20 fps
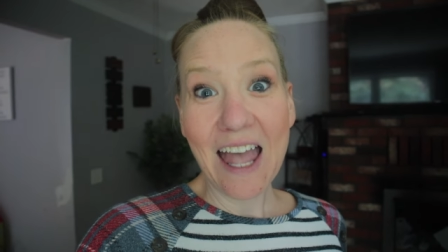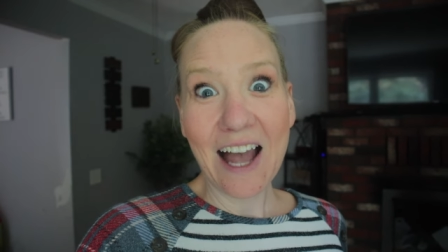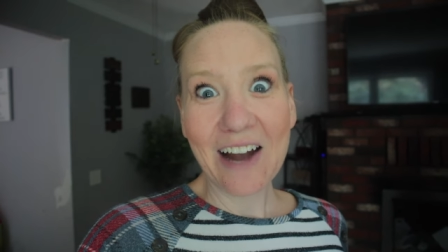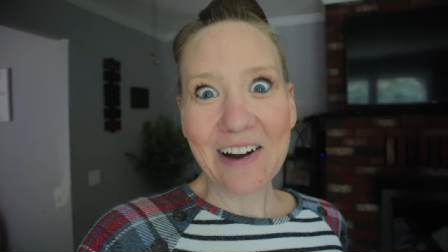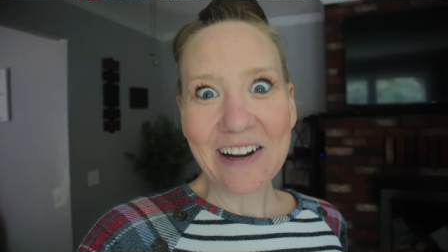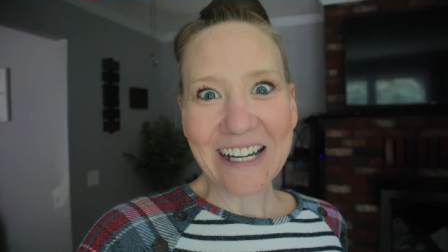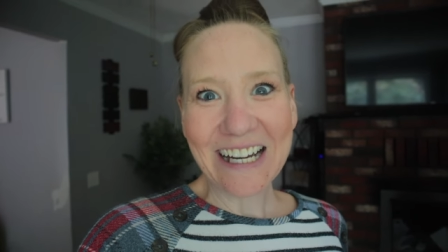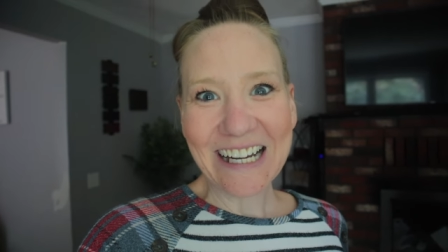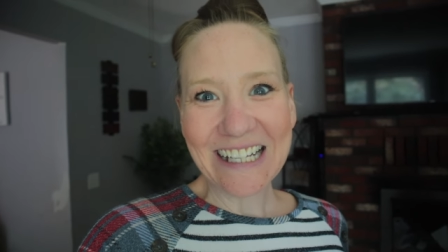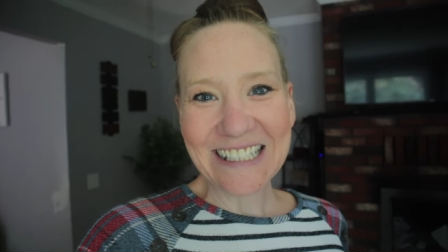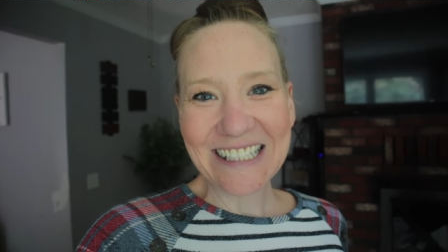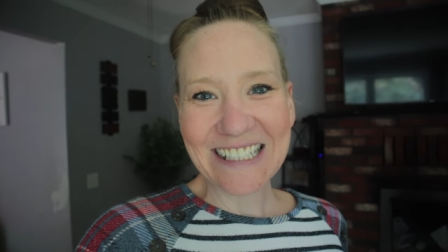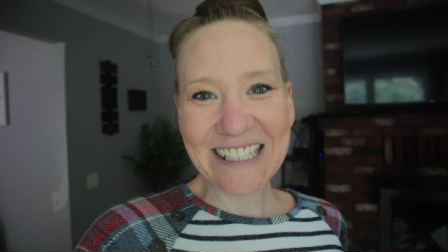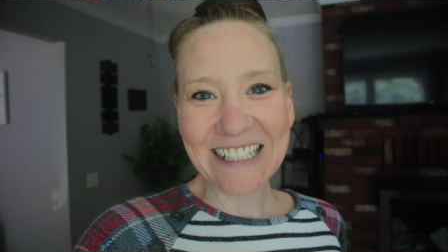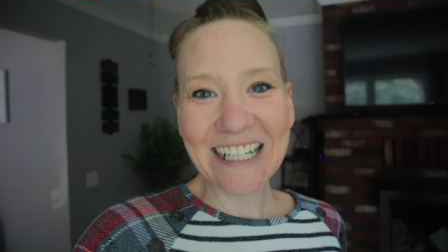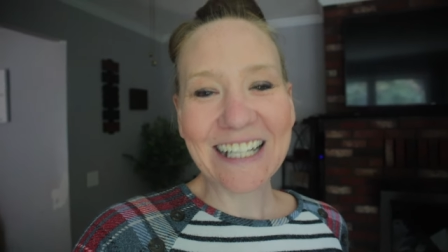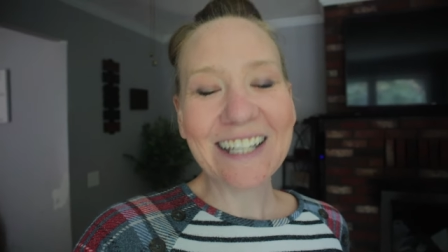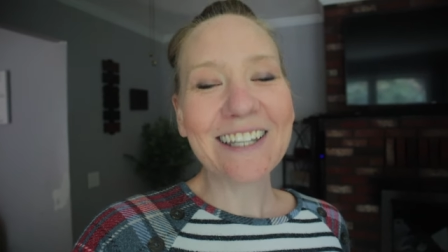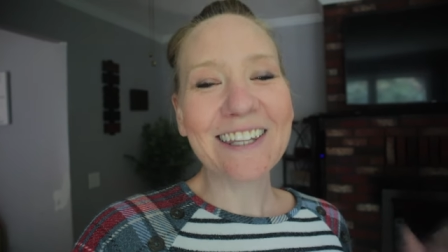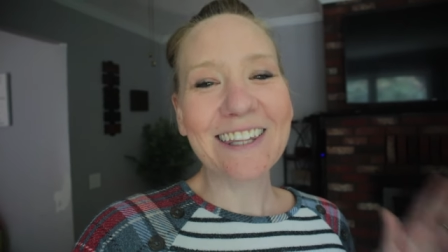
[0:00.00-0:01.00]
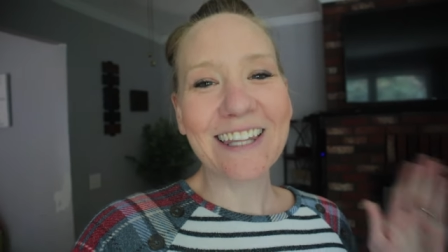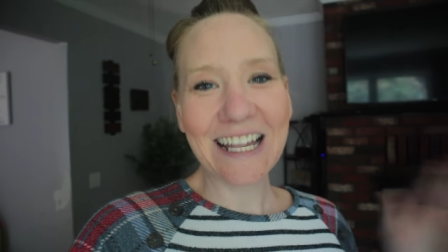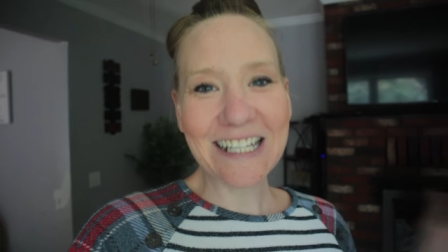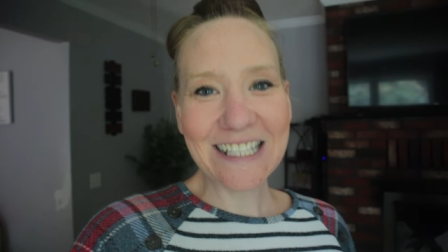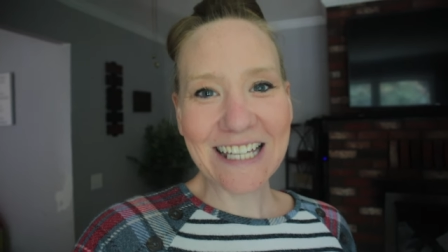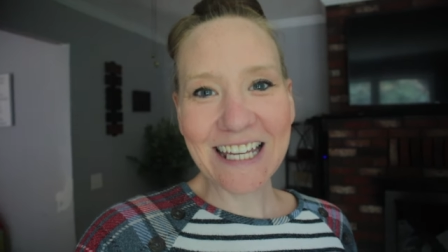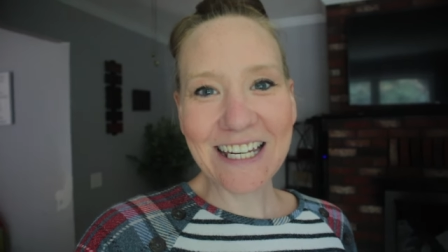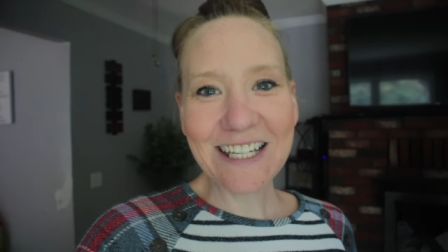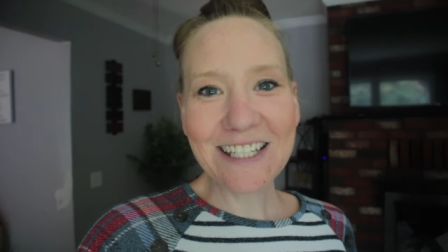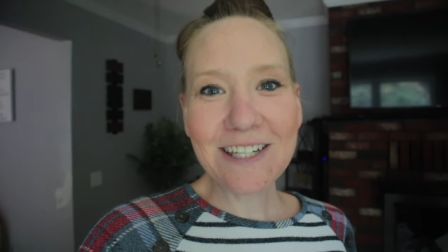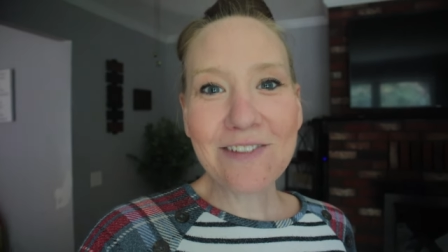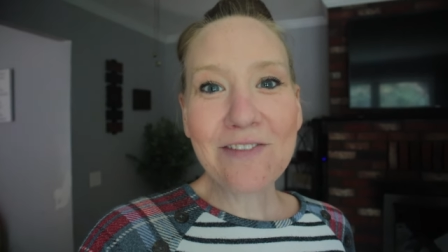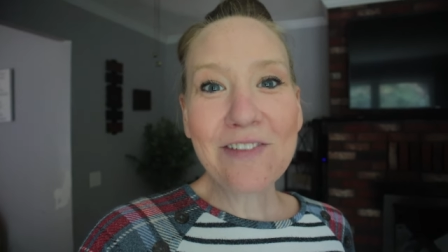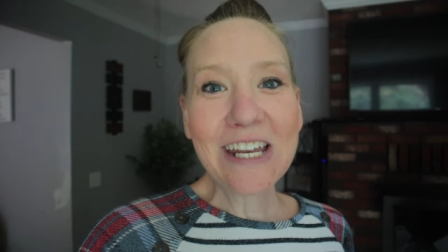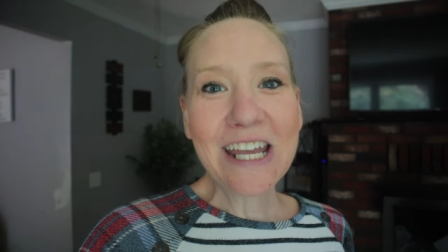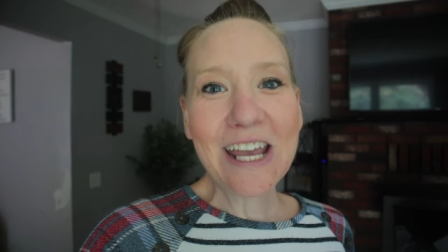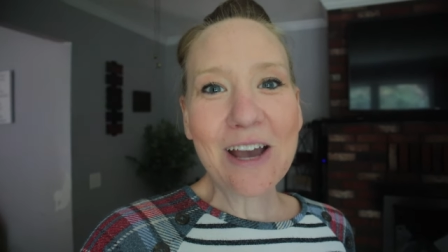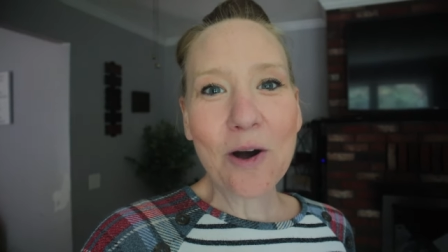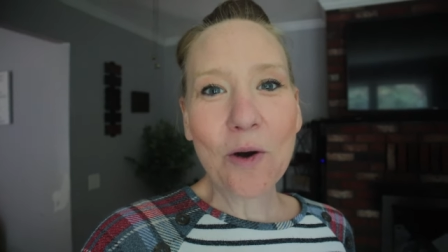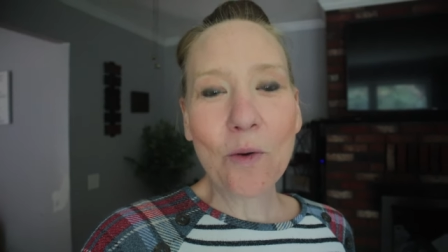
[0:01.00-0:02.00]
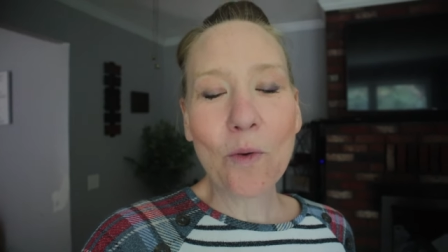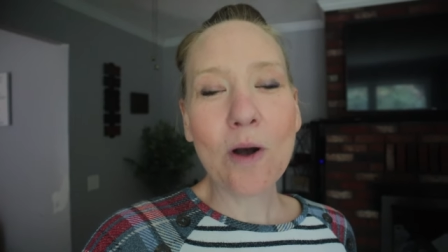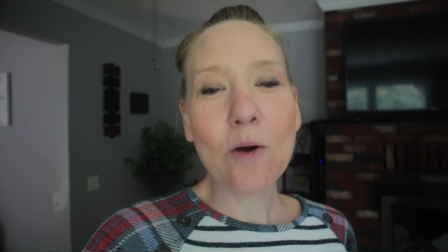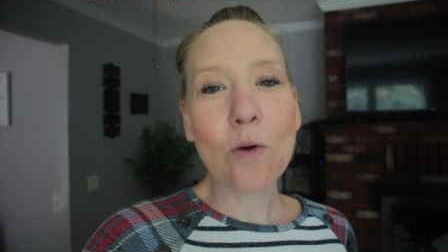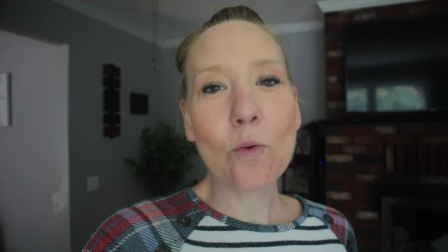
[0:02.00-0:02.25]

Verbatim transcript: All right, guys. Let's get into the video,